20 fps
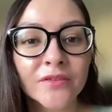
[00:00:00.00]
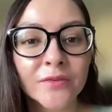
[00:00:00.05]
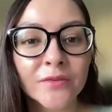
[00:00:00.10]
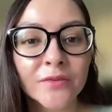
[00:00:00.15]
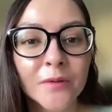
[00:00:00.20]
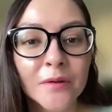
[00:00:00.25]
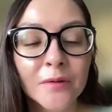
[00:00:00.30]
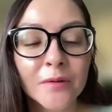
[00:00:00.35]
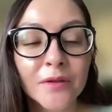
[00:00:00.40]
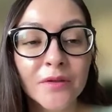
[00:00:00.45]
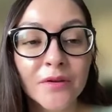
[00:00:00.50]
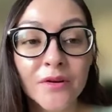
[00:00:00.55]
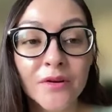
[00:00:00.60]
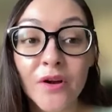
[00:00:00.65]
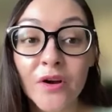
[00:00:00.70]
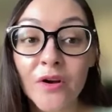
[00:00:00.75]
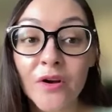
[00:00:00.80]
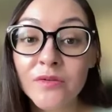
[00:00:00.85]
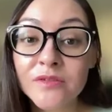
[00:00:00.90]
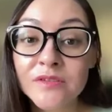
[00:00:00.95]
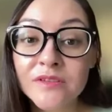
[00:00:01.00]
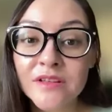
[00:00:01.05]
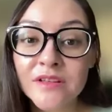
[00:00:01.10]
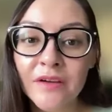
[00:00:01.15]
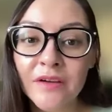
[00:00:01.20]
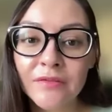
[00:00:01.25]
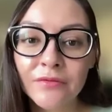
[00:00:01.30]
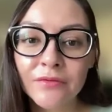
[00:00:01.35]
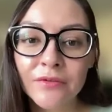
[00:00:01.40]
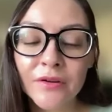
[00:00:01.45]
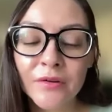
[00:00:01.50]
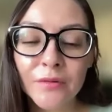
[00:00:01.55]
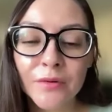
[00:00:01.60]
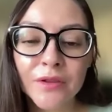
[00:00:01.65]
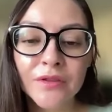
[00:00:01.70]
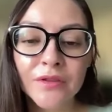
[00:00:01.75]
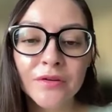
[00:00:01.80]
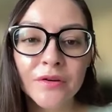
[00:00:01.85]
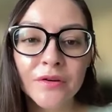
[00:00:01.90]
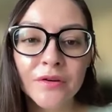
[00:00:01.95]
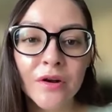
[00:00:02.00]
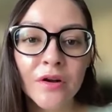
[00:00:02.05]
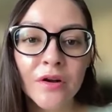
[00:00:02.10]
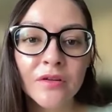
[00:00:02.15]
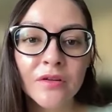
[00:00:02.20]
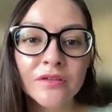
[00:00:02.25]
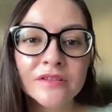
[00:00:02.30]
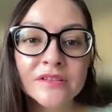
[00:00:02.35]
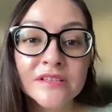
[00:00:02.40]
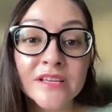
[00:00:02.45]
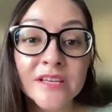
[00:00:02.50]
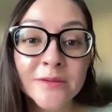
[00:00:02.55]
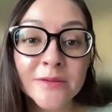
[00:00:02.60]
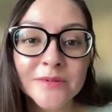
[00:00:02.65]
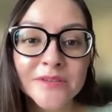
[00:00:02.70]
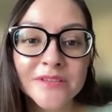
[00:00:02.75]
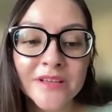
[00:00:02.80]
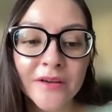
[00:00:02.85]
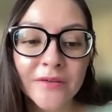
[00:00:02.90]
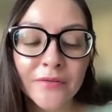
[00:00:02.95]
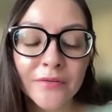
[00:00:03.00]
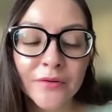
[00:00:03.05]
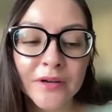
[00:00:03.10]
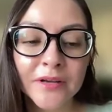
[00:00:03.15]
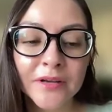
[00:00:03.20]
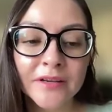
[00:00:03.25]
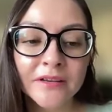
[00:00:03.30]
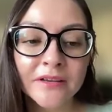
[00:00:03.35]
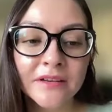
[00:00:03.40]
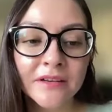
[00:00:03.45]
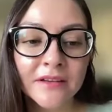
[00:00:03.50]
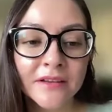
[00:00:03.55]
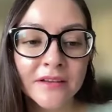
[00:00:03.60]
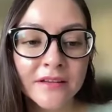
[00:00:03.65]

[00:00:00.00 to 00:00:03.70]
to be with our own suffering, with our deep suffering.